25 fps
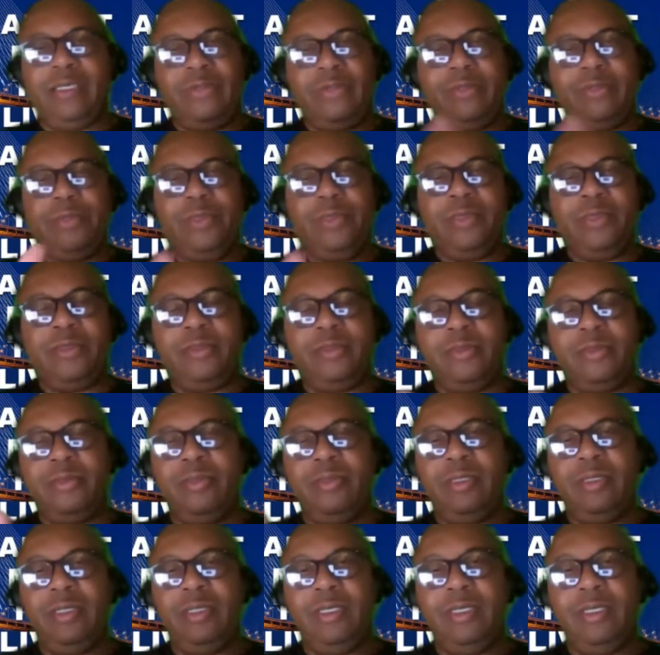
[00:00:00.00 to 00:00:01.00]
the mental,
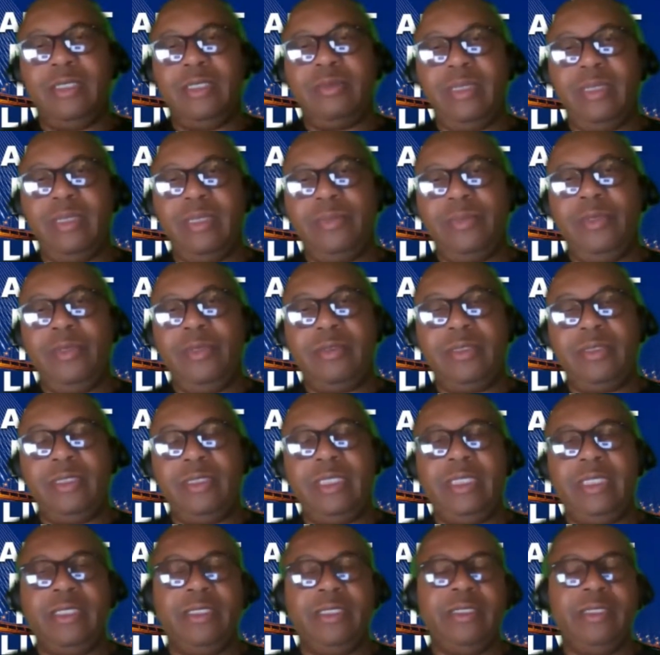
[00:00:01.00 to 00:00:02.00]
the emotional
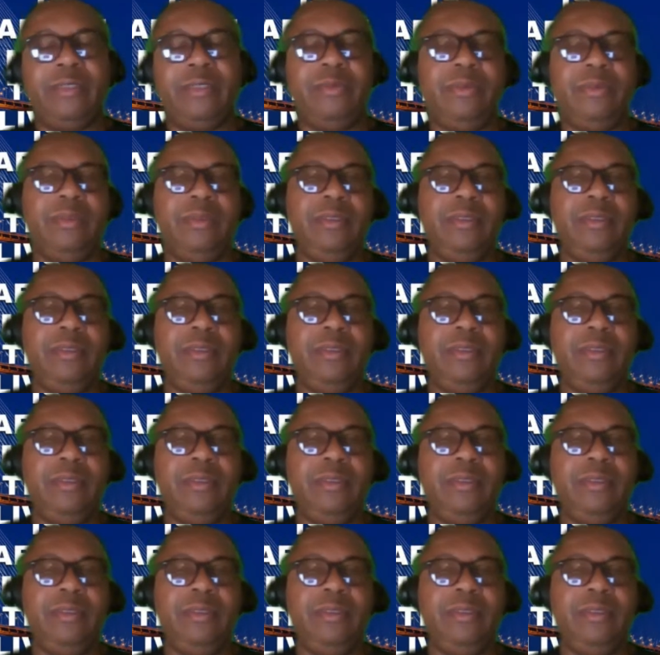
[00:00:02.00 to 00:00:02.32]
healing,